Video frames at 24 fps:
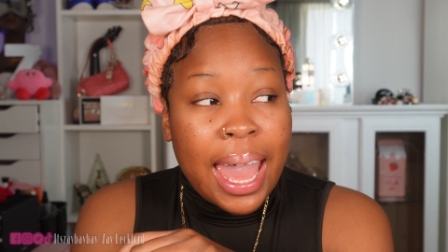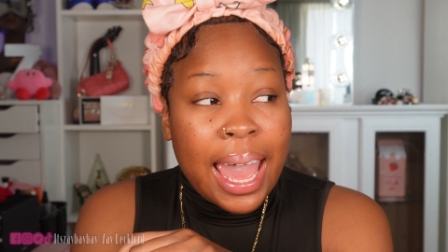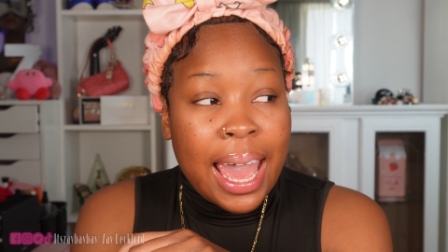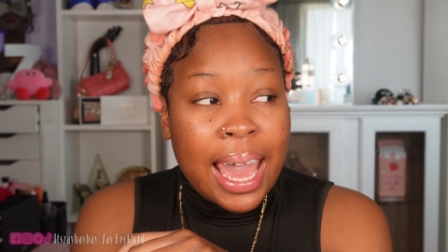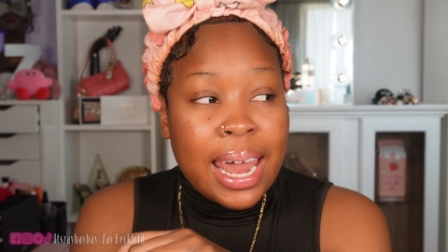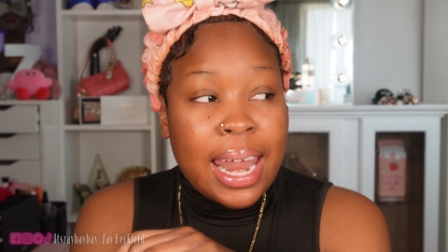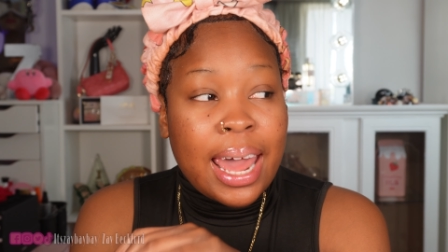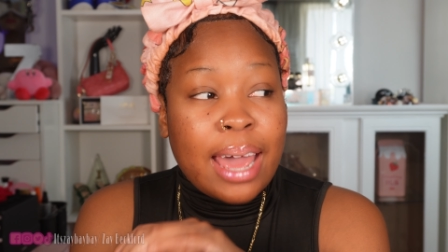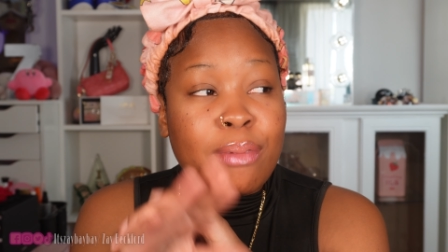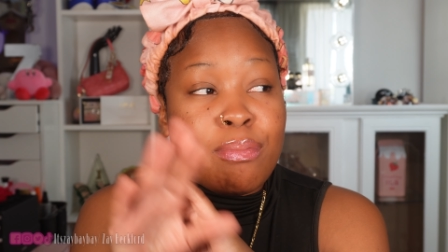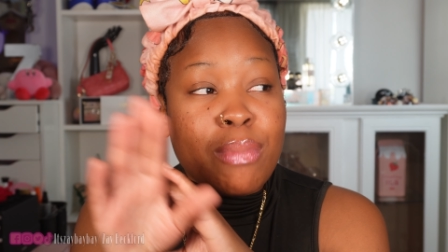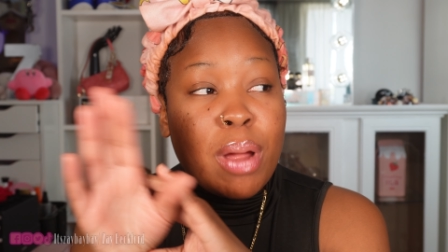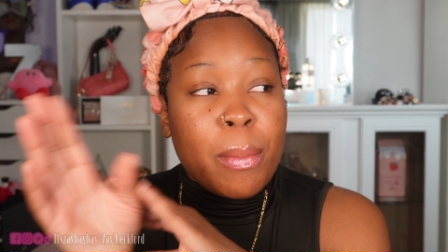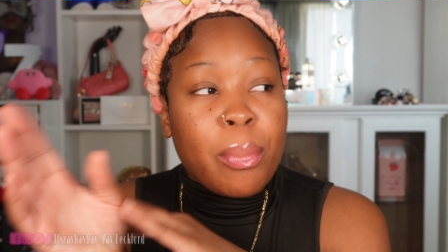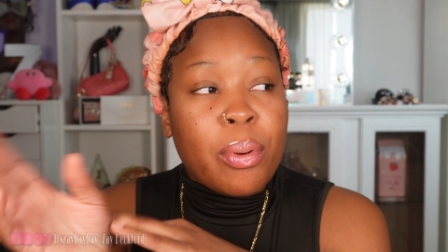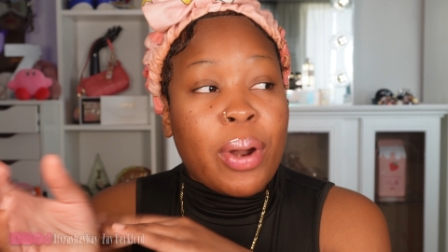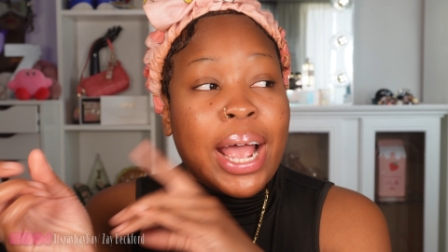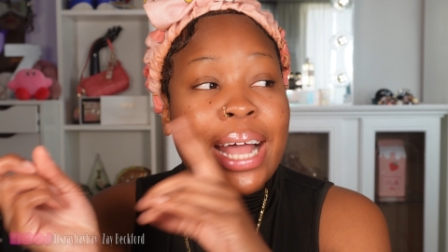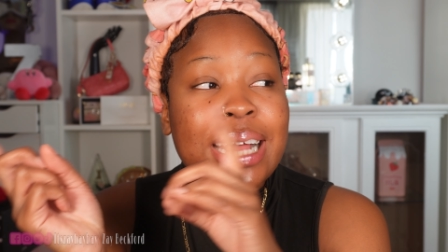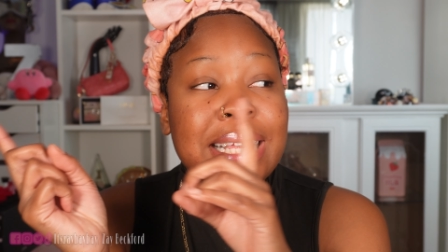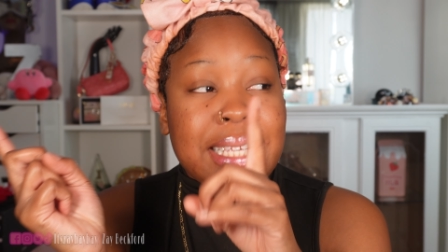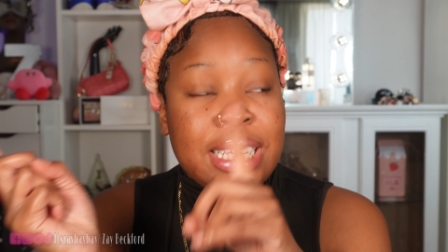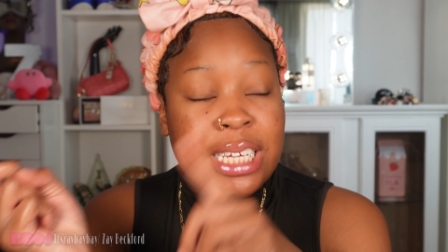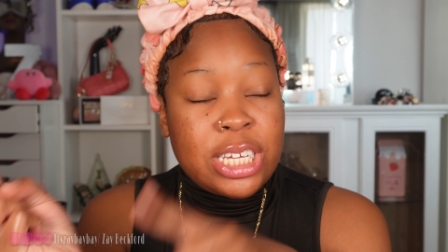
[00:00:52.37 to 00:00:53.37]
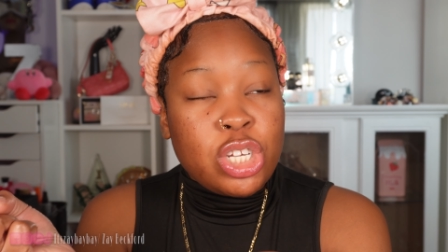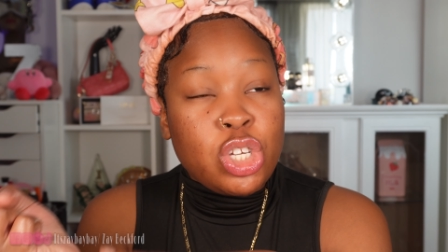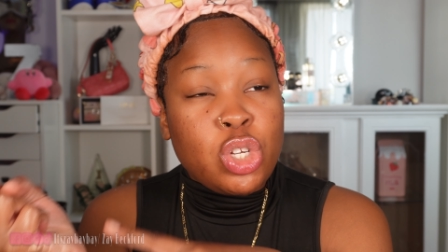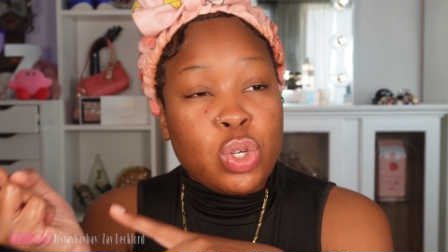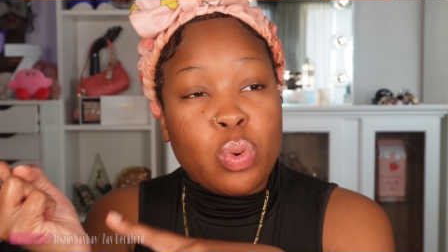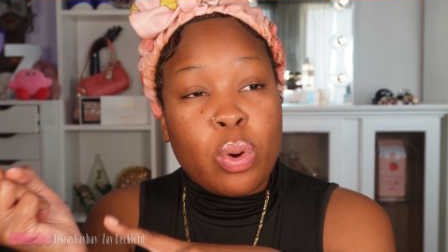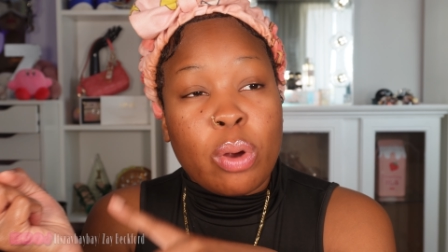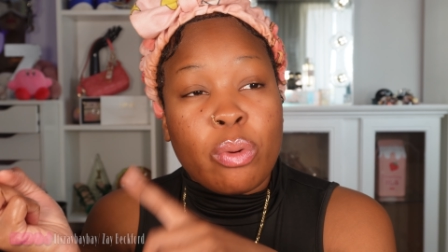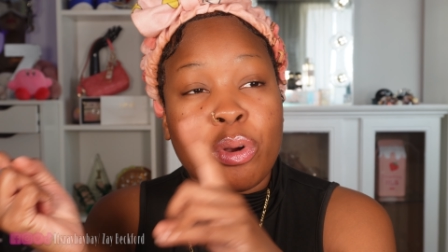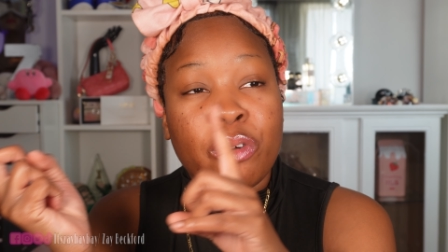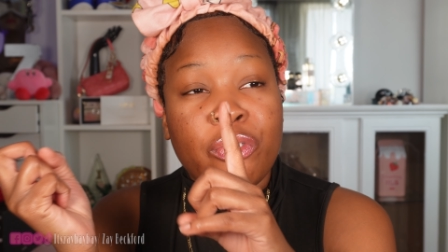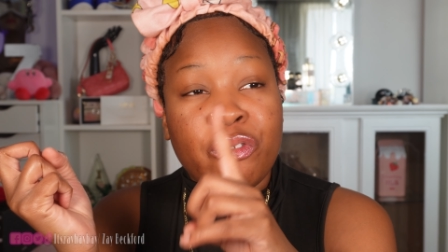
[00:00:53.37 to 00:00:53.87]
And I remember I did
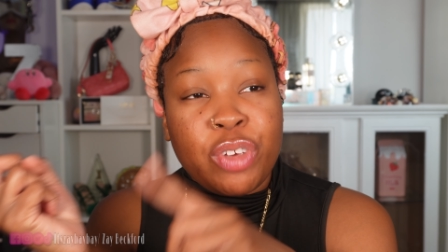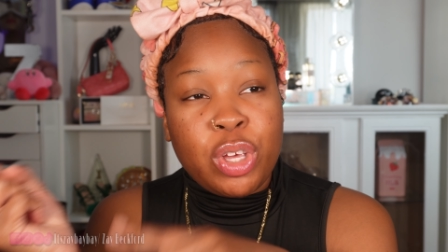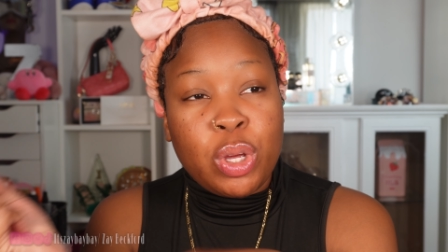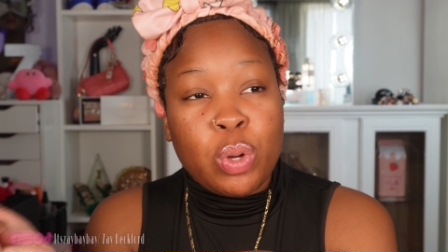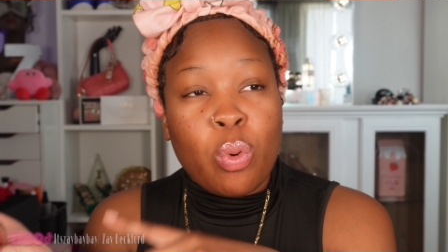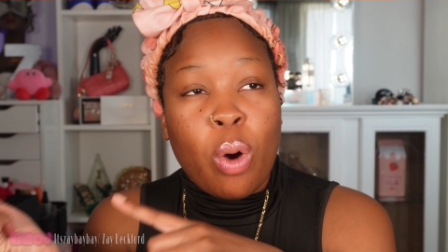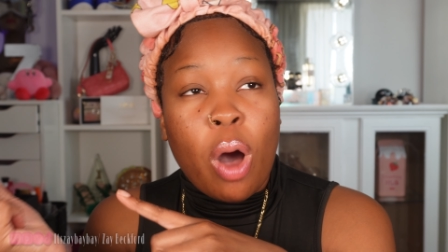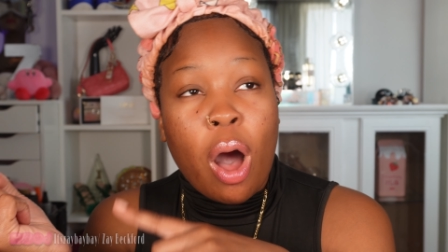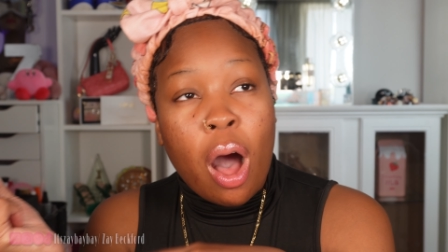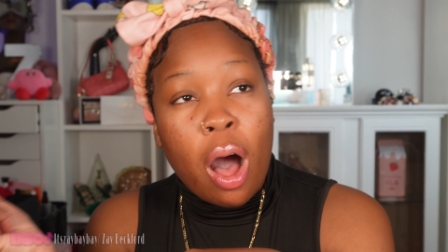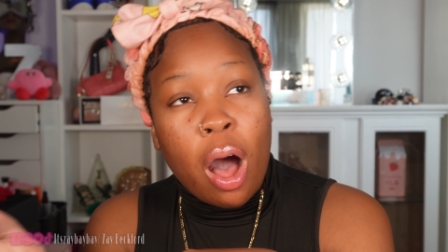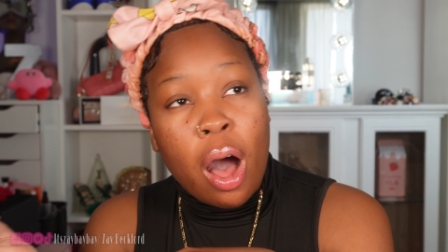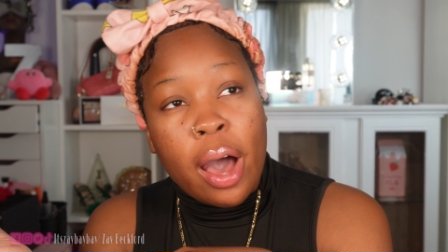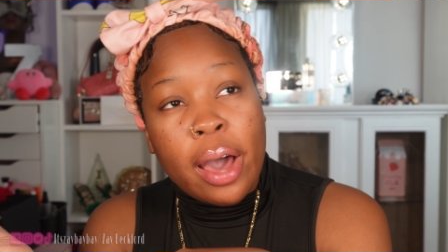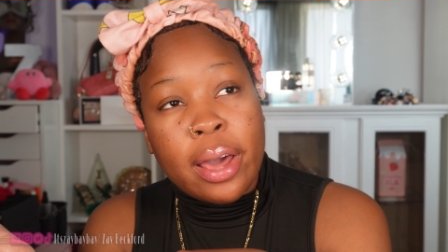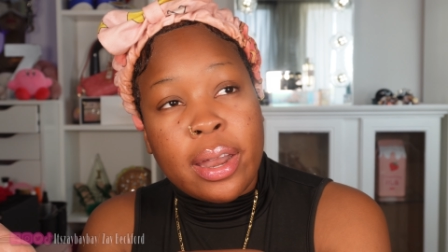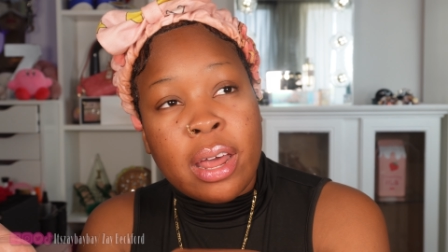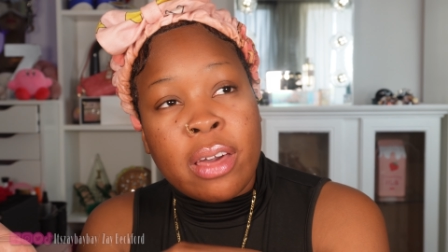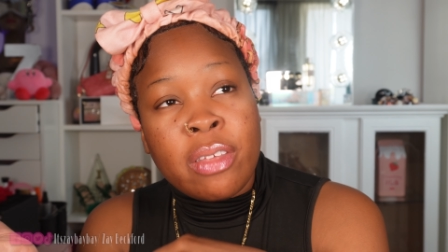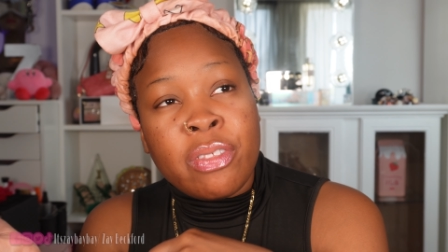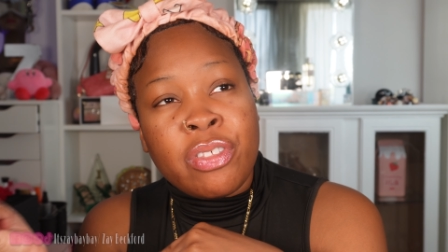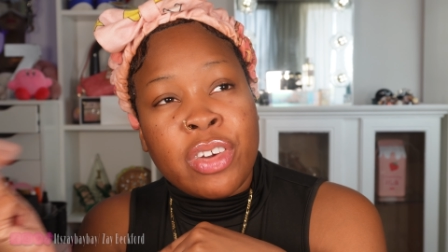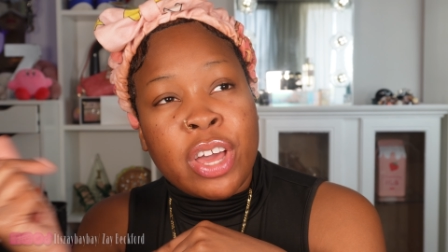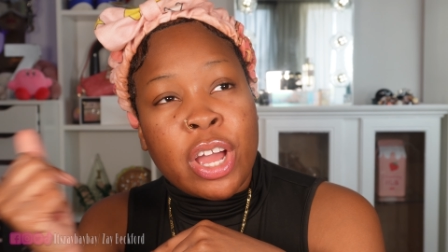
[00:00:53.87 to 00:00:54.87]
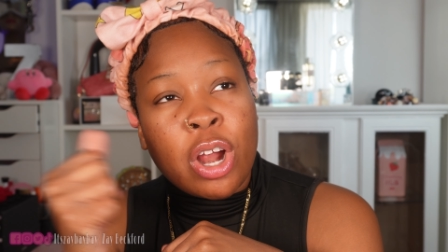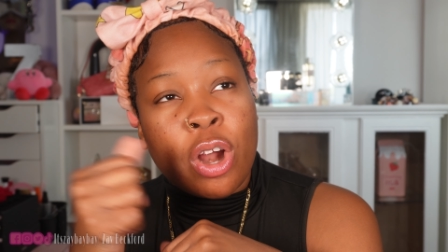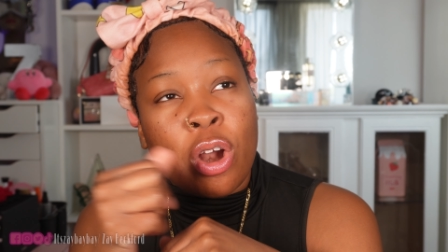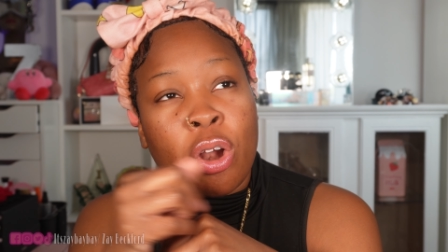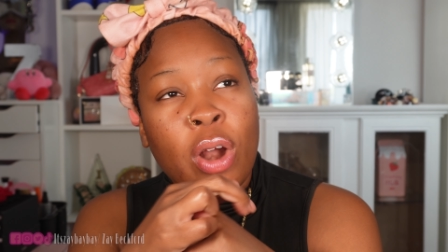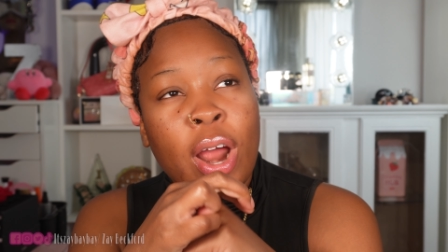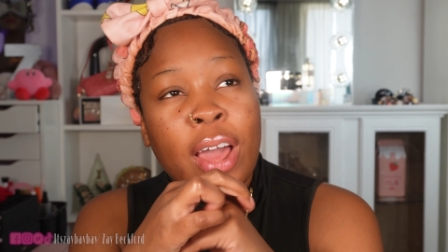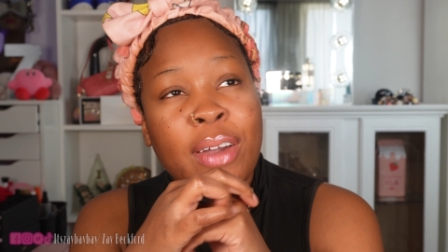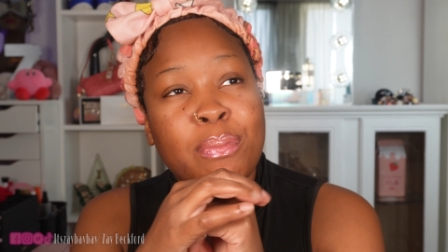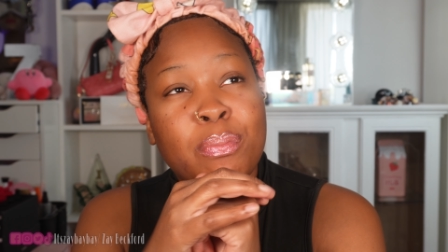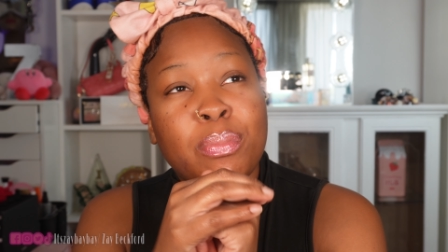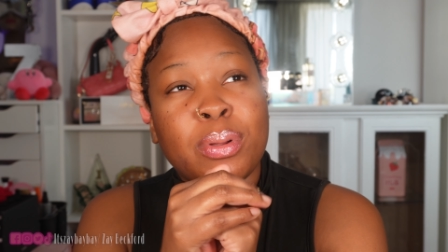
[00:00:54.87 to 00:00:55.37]
do a review on
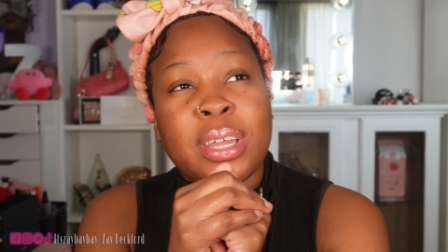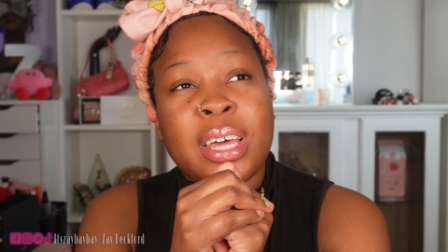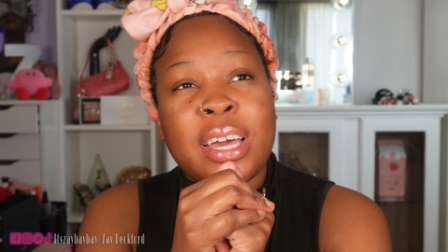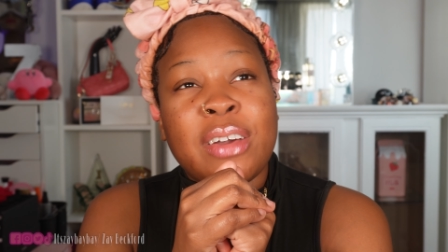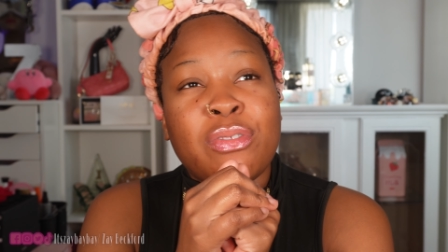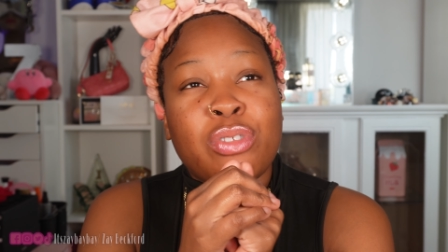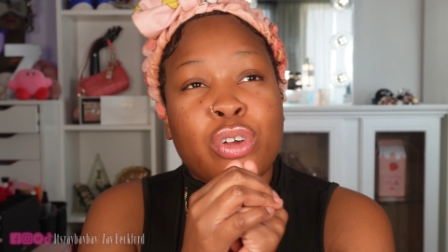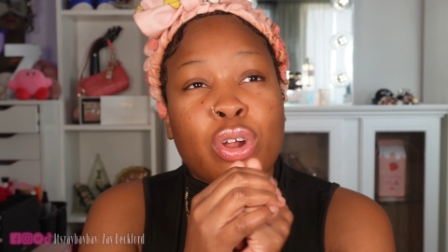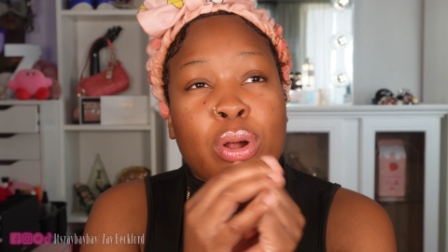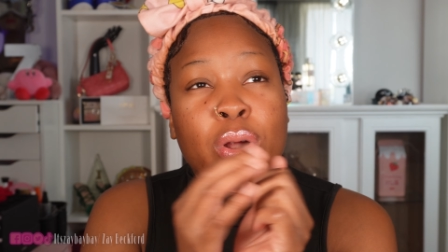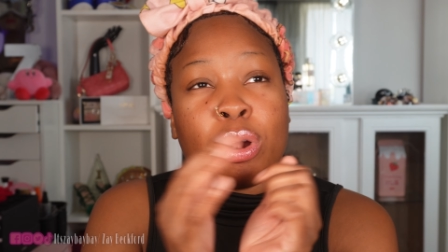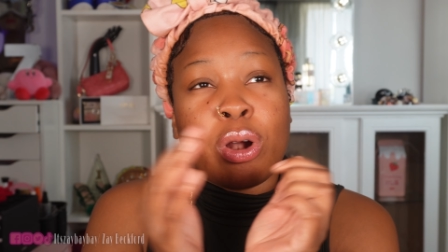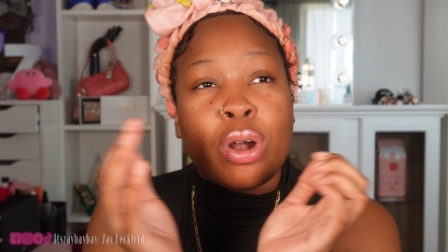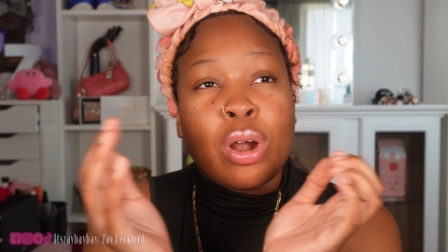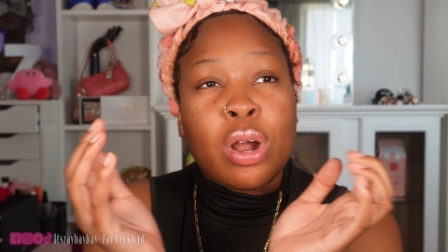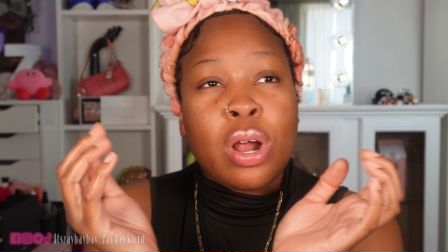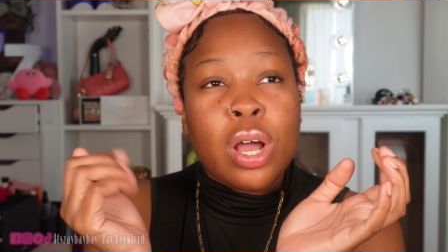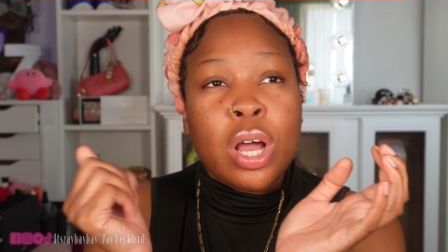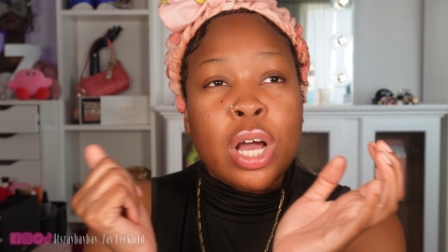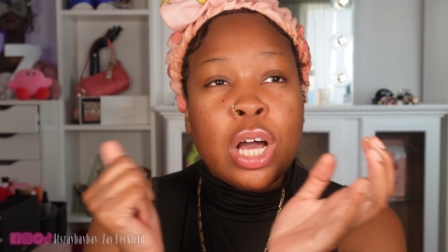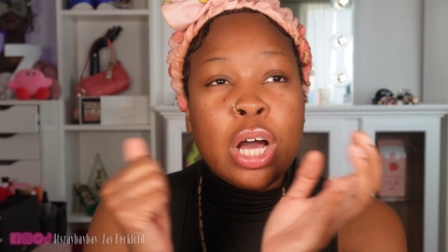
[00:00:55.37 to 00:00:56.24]
their, I believe their